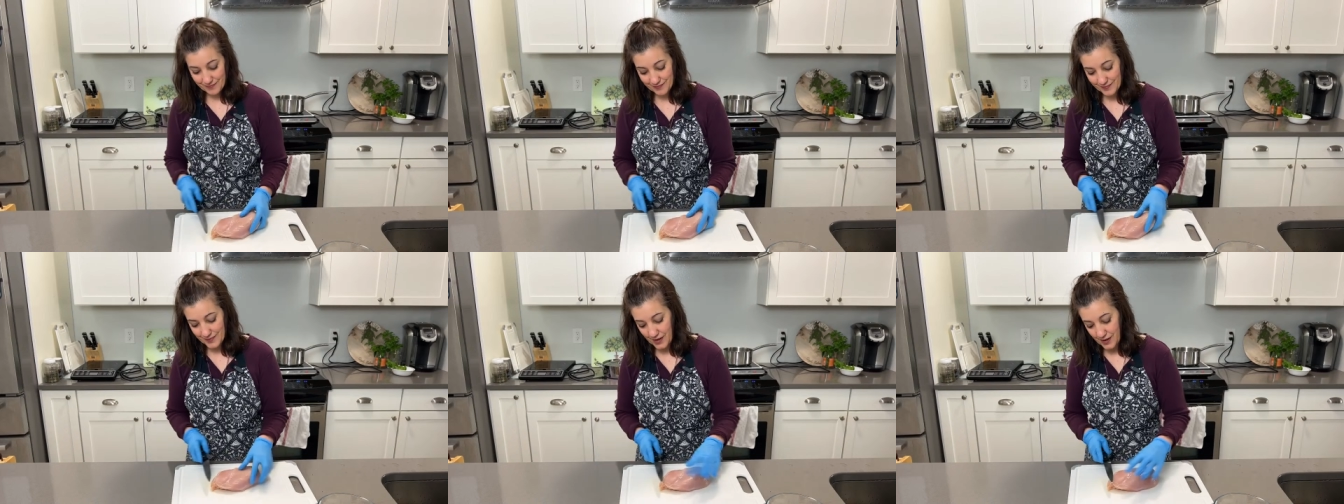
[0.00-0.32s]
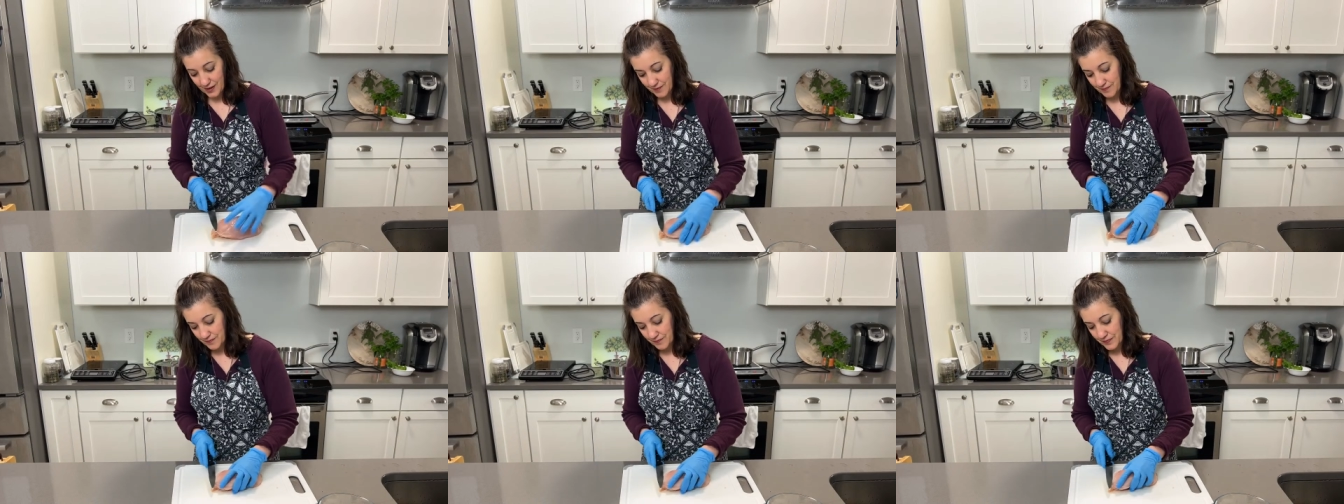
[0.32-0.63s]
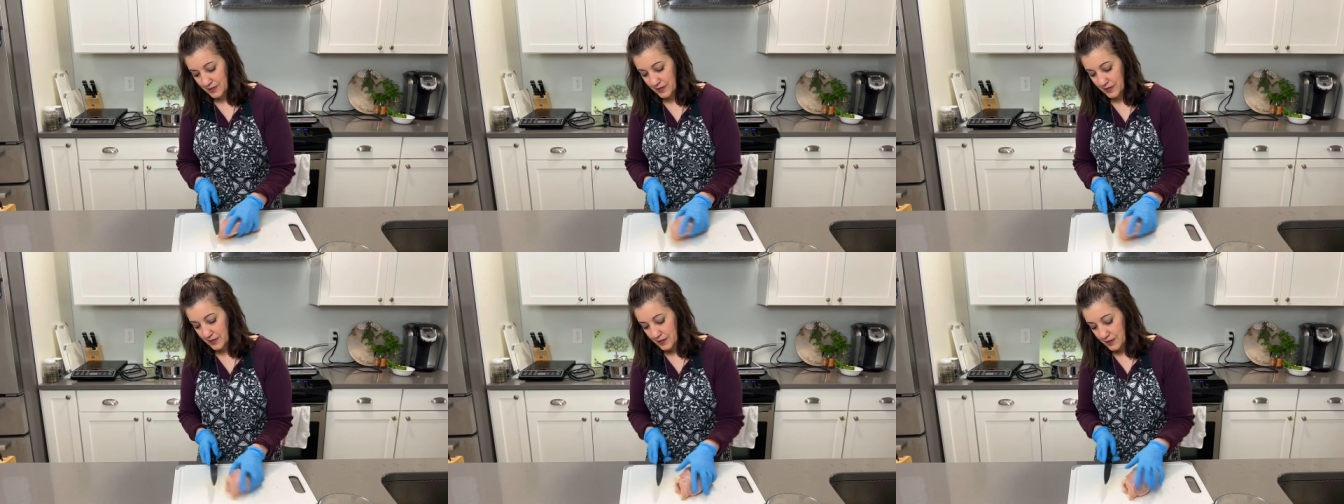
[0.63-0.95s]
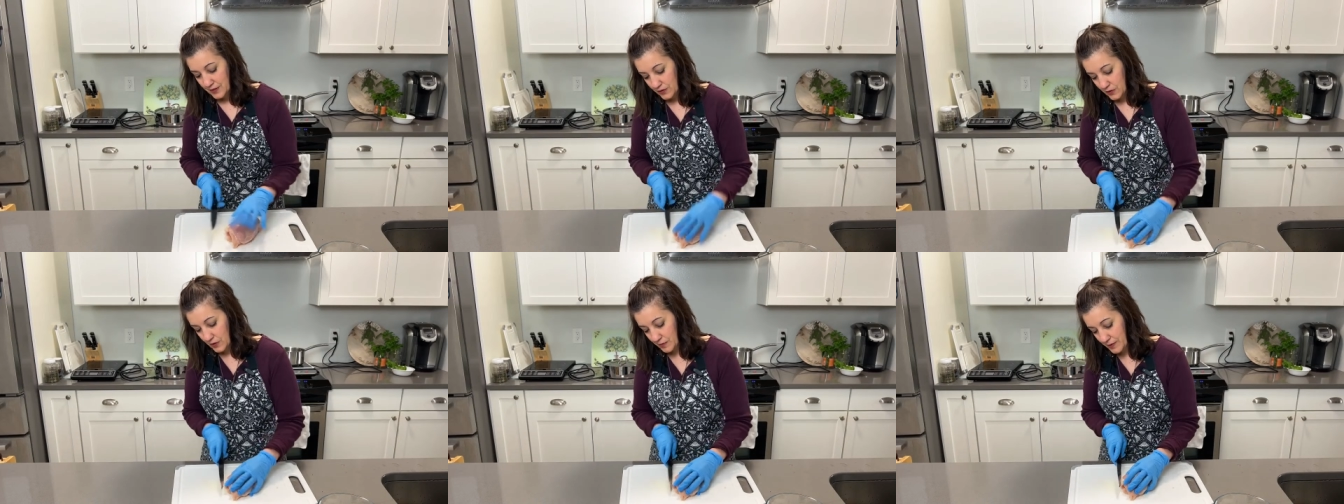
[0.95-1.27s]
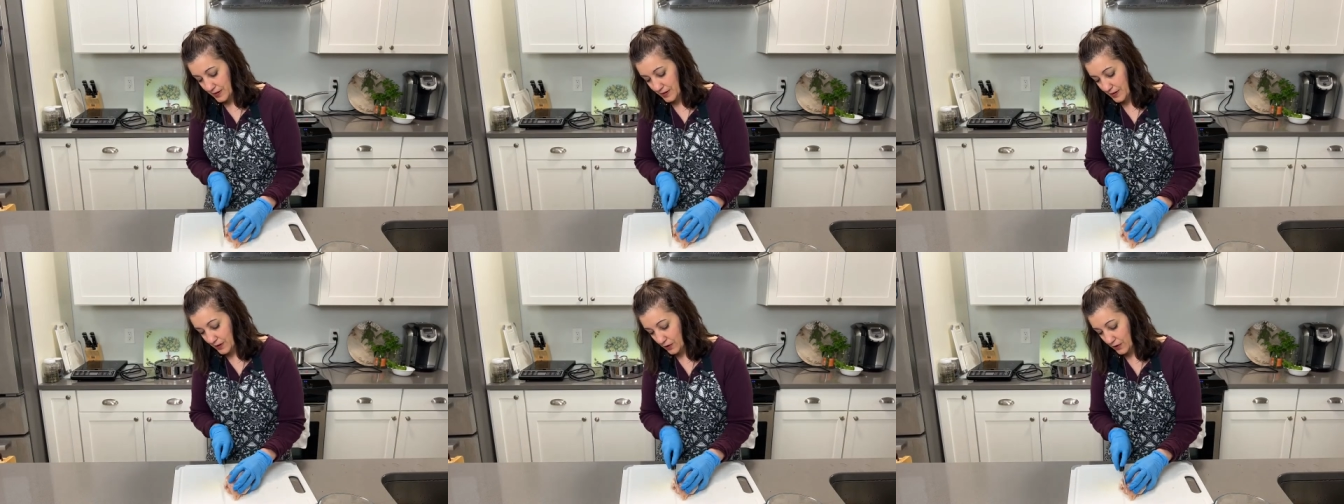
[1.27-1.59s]
Okay, so I'm
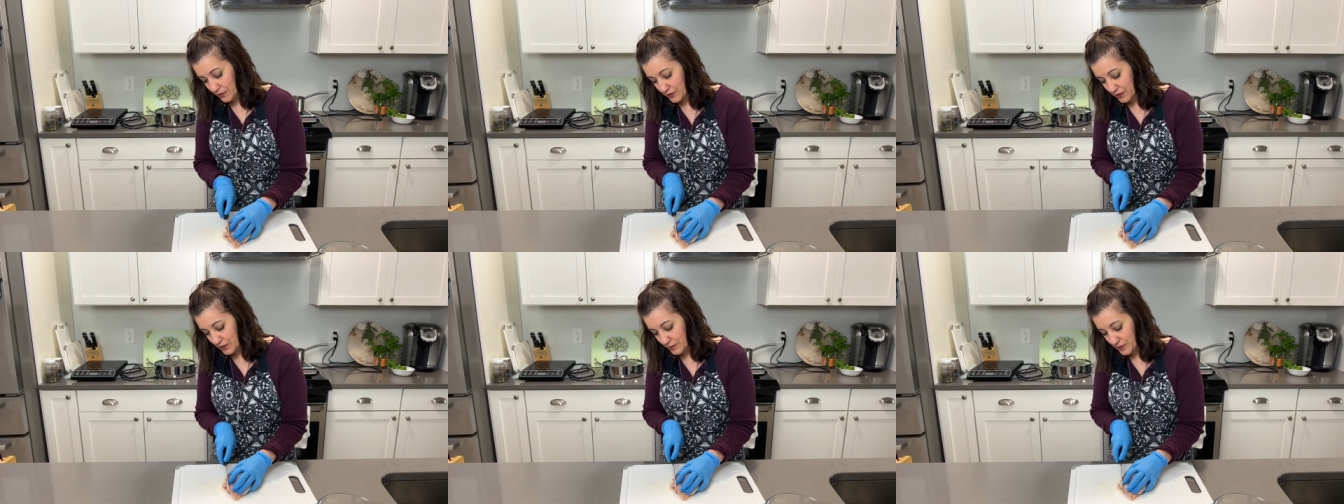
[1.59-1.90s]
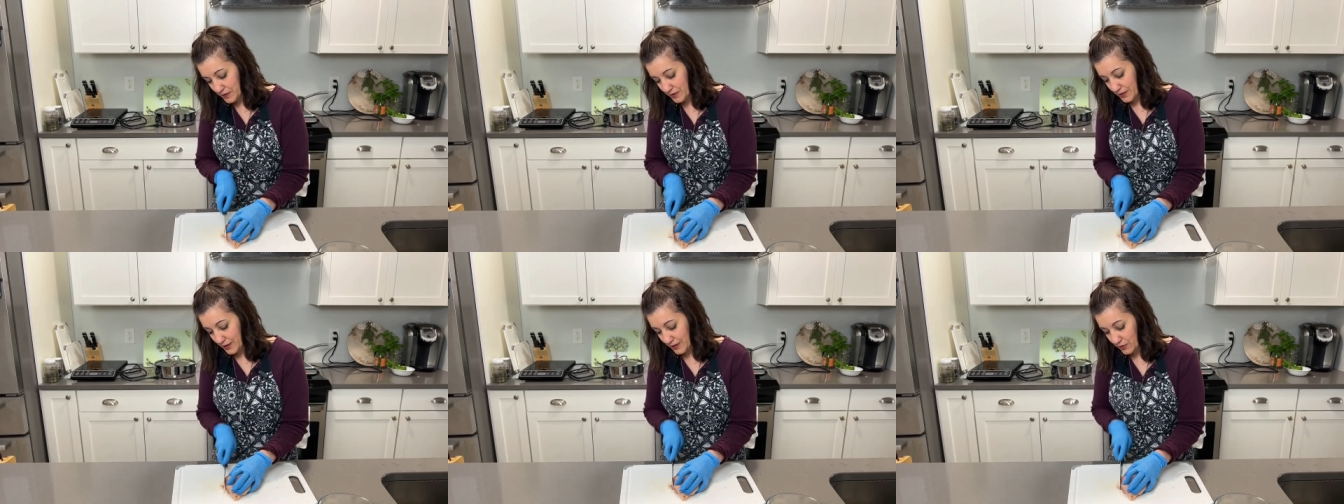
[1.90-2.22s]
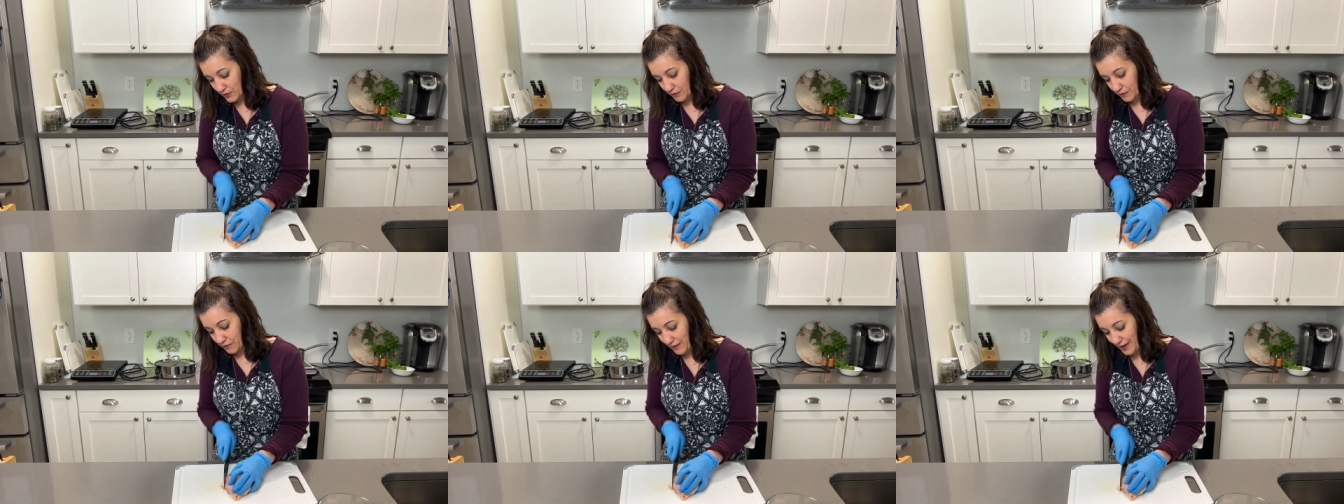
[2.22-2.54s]
going to cut off some of this extra